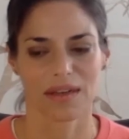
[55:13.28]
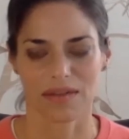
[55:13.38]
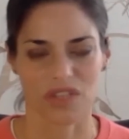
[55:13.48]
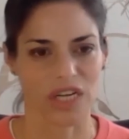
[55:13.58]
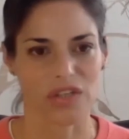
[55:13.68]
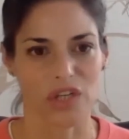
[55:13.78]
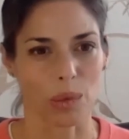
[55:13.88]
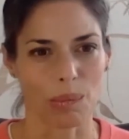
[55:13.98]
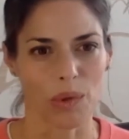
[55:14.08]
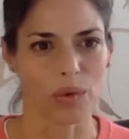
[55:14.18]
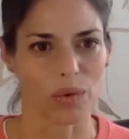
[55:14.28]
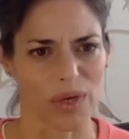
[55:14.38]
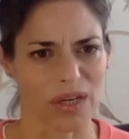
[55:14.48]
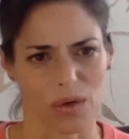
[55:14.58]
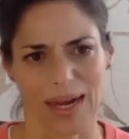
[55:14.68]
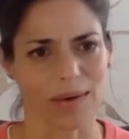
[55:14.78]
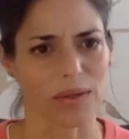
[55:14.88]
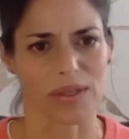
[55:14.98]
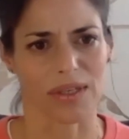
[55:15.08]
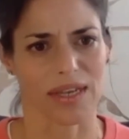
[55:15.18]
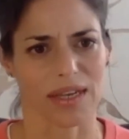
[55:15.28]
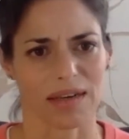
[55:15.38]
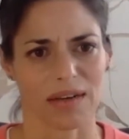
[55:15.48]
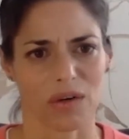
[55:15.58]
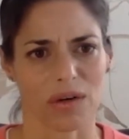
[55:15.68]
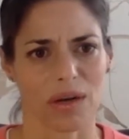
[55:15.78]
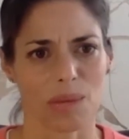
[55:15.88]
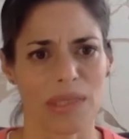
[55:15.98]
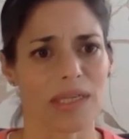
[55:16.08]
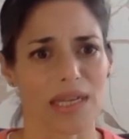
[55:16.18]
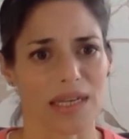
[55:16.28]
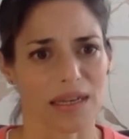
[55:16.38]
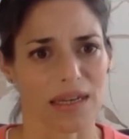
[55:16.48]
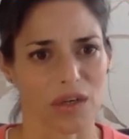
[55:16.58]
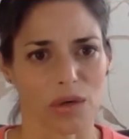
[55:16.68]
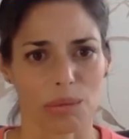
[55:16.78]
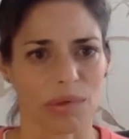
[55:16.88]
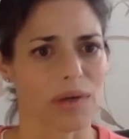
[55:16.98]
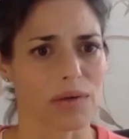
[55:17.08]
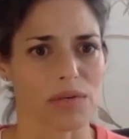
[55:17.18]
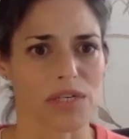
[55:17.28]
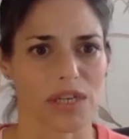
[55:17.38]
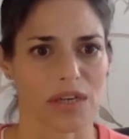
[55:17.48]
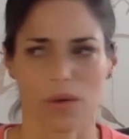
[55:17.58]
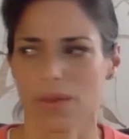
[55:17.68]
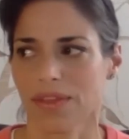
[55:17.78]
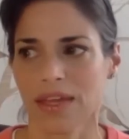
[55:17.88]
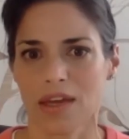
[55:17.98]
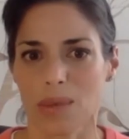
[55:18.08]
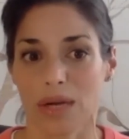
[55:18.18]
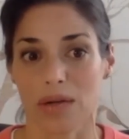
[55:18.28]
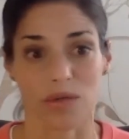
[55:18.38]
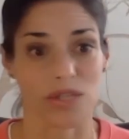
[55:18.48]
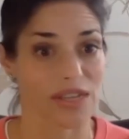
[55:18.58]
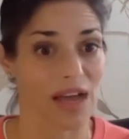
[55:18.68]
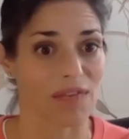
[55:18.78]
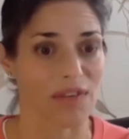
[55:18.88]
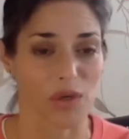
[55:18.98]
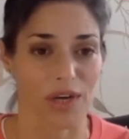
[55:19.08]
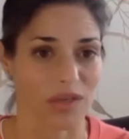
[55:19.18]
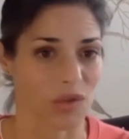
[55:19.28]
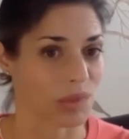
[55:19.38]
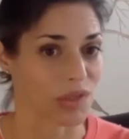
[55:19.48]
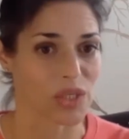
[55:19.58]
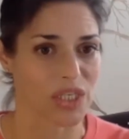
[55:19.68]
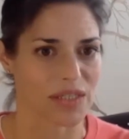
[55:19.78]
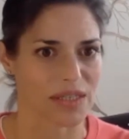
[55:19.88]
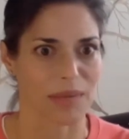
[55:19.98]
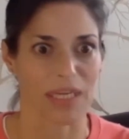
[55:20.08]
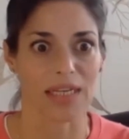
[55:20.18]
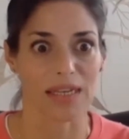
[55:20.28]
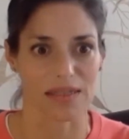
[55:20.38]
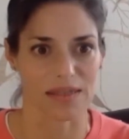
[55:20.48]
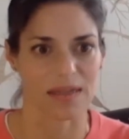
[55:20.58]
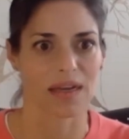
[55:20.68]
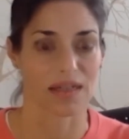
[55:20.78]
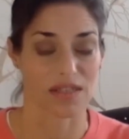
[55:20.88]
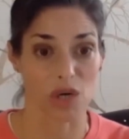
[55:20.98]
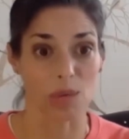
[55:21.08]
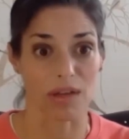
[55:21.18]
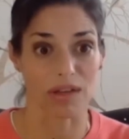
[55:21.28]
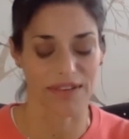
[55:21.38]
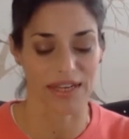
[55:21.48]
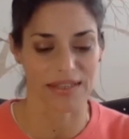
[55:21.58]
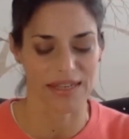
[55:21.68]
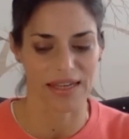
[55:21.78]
changing your mood and your outlook and your ability and your approach and your thinking about yourself and your contributions. I mean, it is a snowball effect.